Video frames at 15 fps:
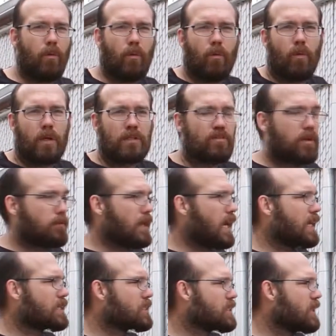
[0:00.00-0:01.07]
was from
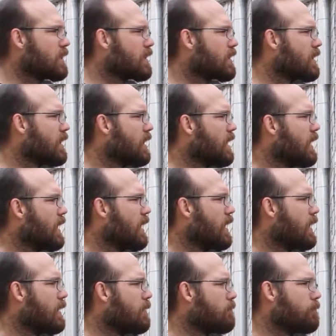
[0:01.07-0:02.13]
last year.
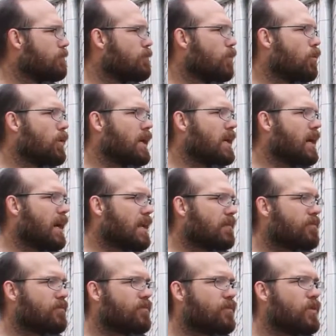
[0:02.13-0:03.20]
We got
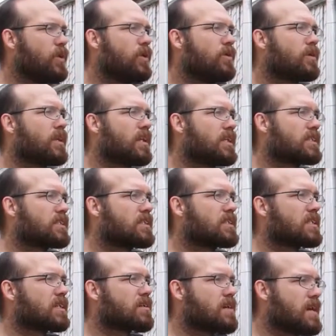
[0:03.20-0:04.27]
a few clusters
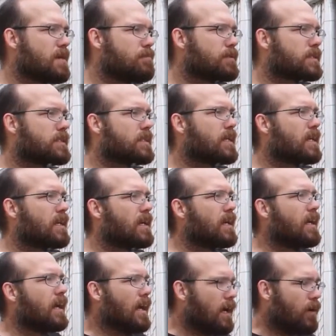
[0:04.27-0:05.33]
of grapes.
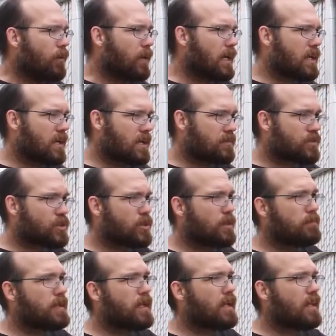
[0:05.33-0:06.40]
We could have
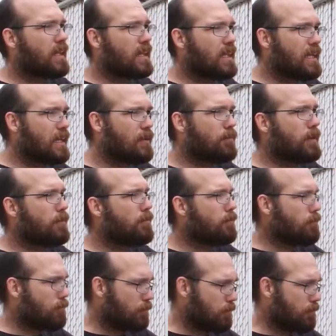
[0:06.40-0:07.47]
trimmed it a little bit
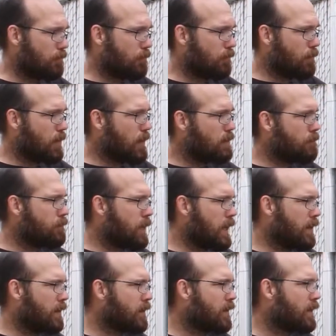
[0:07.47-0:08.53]

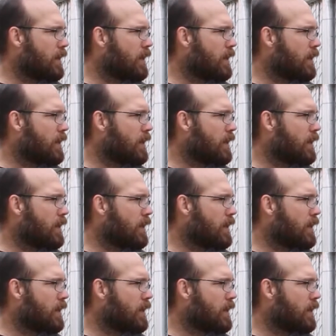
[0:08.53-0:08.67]
better.